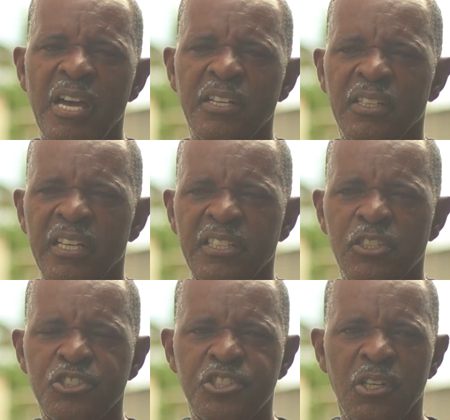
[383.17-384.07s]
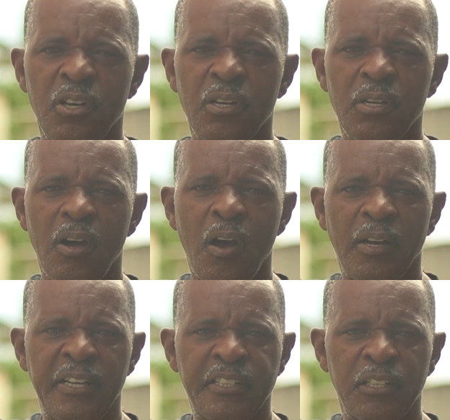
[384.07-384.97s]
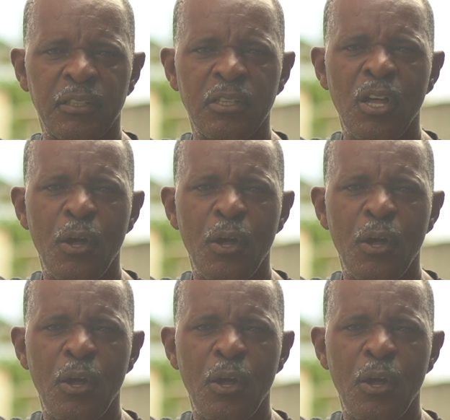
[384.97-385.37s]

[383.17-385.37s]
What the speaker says: either a little sugar or a little